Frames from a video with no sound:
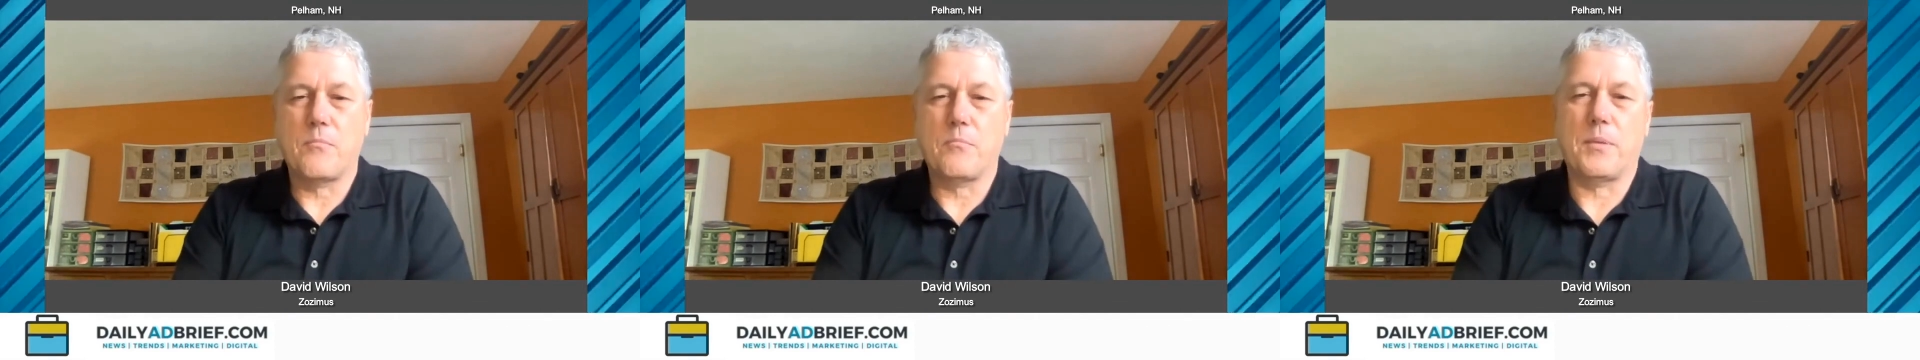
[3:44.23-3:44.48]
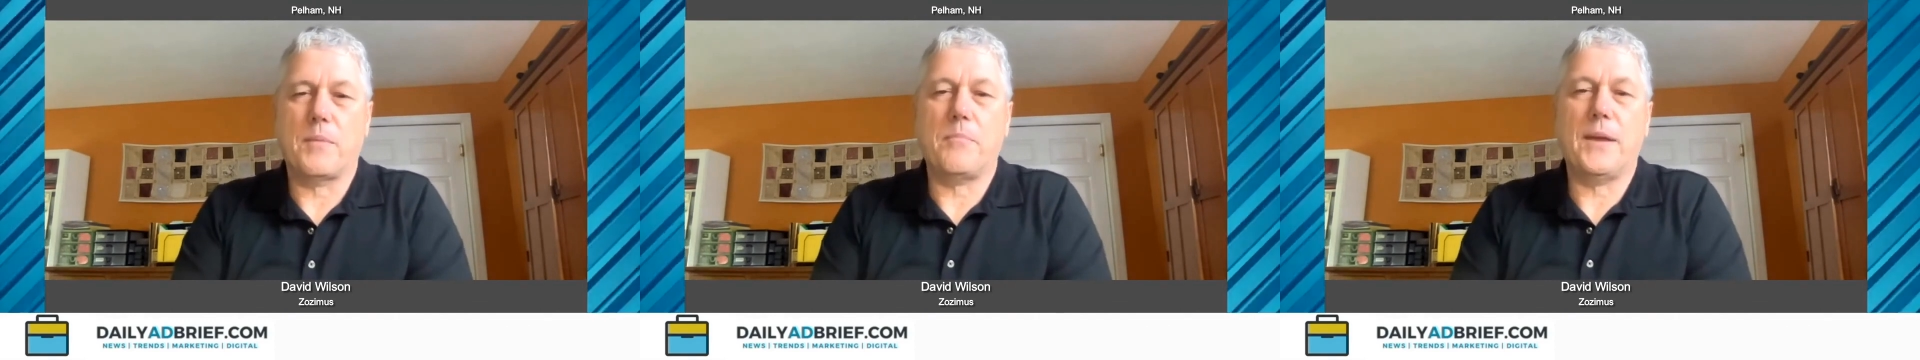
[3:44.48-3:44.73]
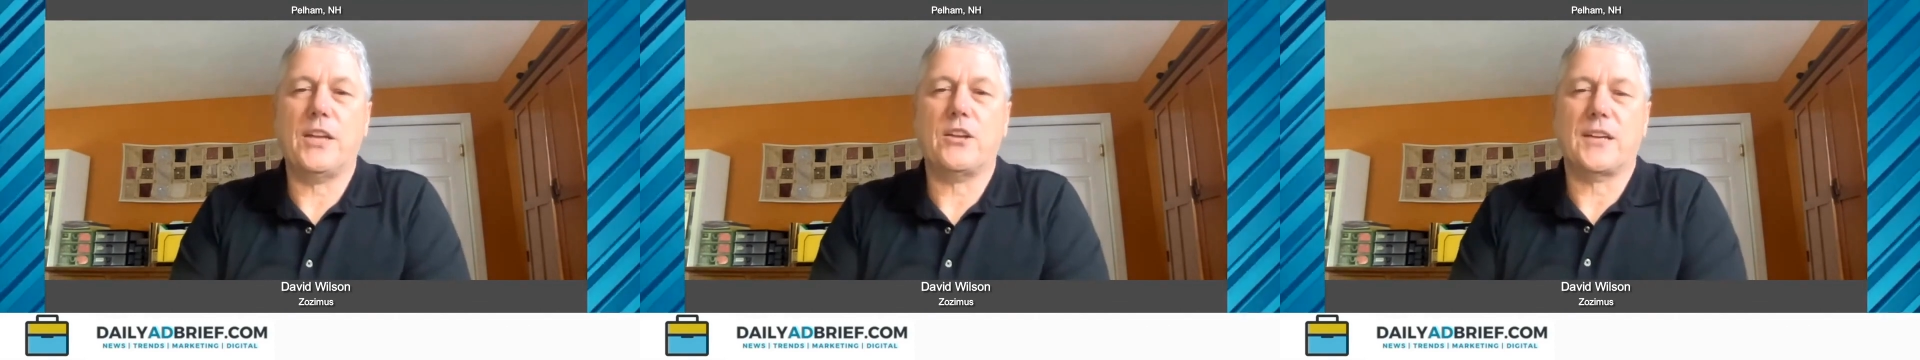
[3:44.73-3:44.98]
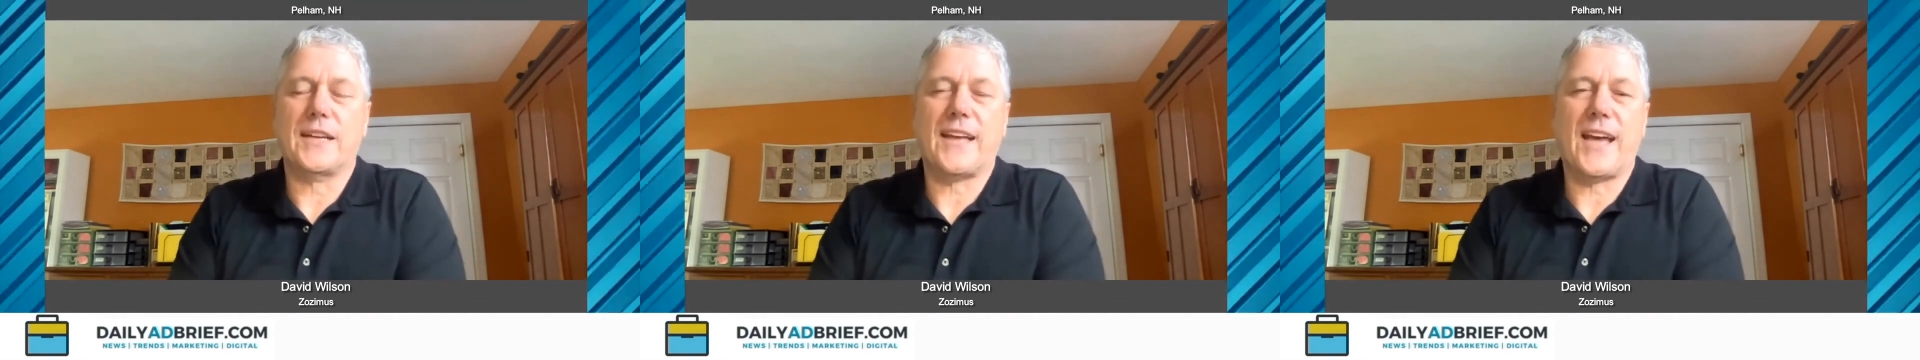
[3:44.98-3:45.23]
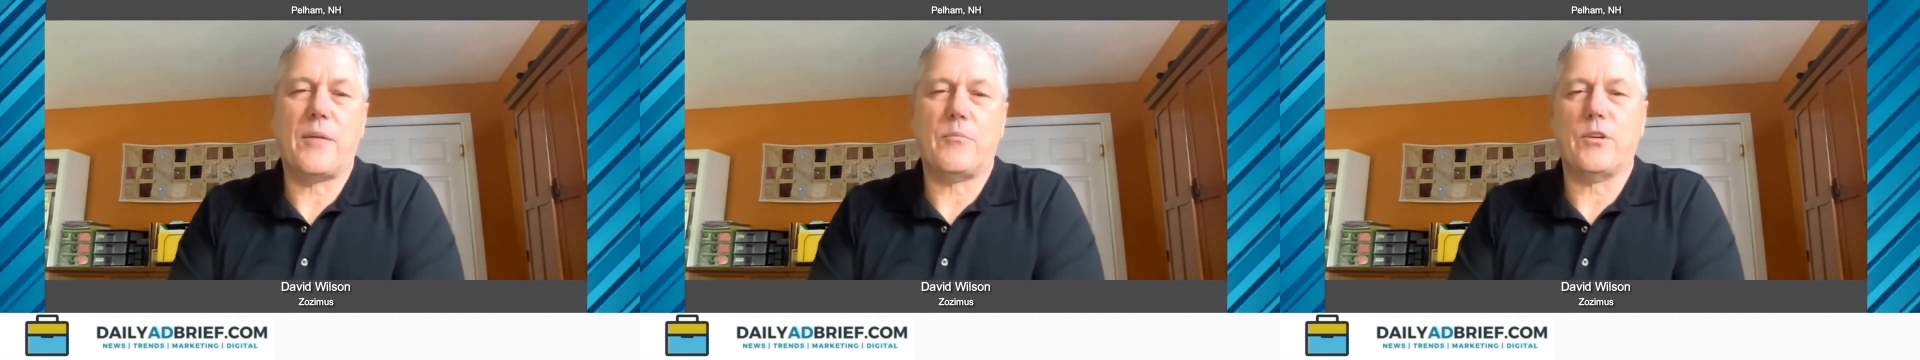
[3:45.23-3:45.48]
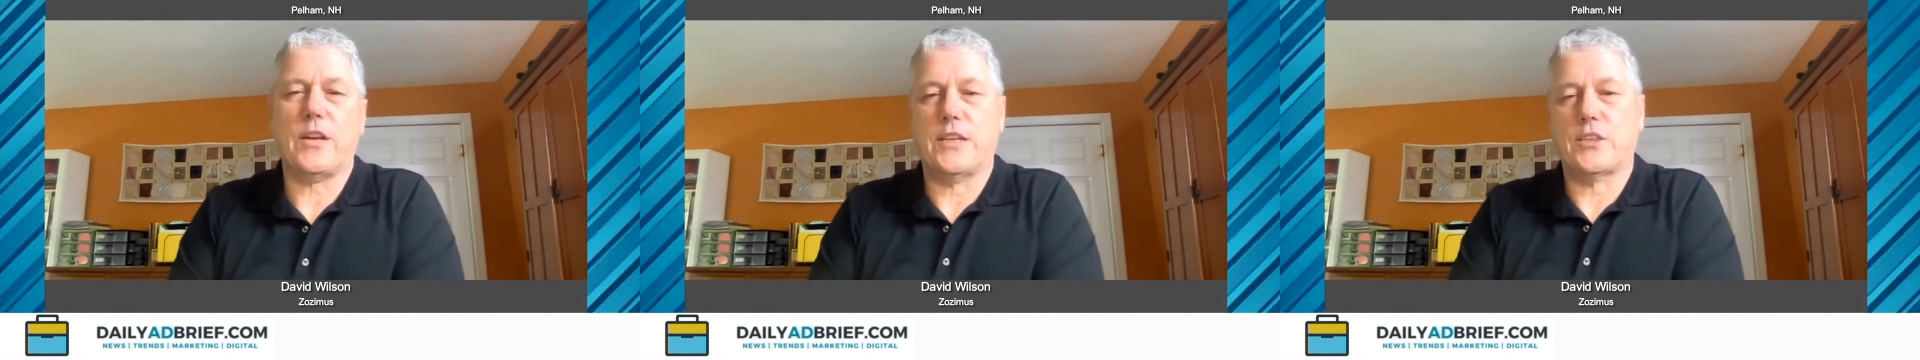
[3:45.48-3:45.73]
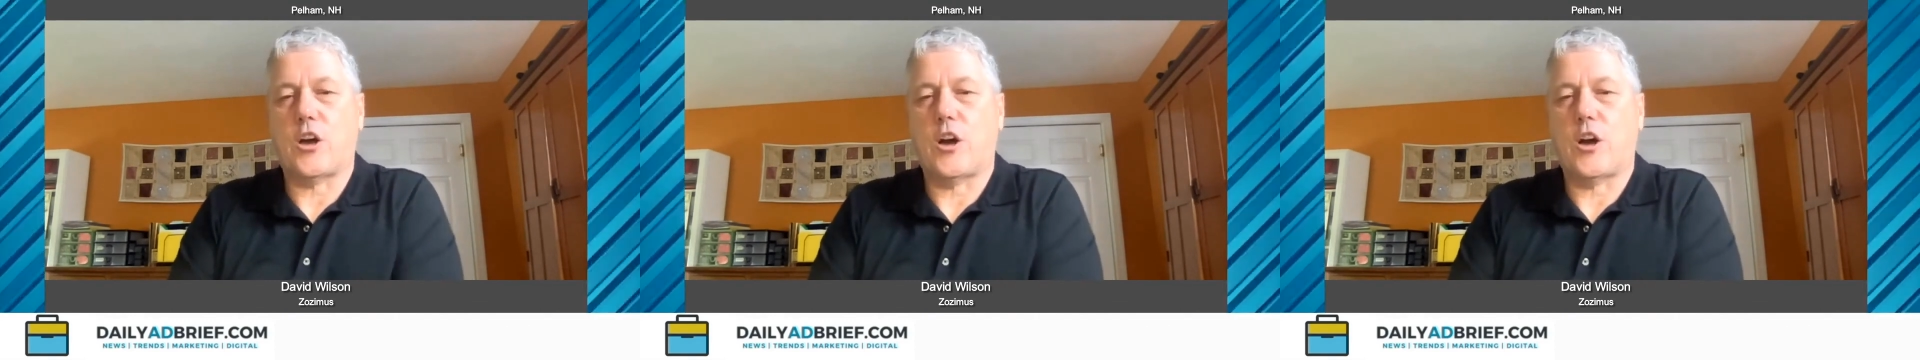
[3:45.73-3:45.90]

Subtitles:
but being on camera is